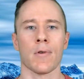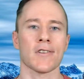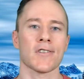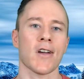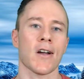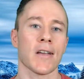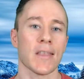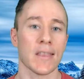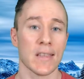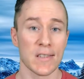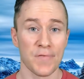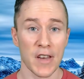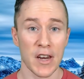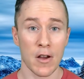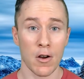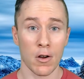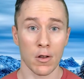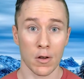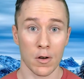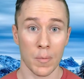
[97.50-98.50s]
talk in this
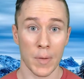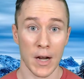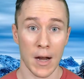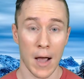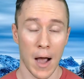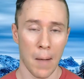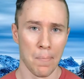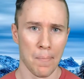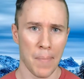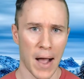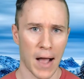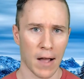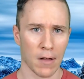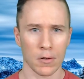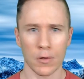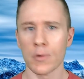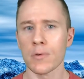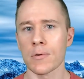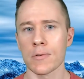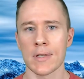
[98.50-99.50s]
video a little bit about
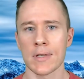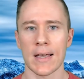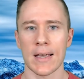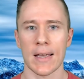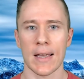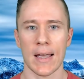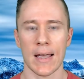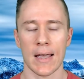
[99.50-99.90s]
losing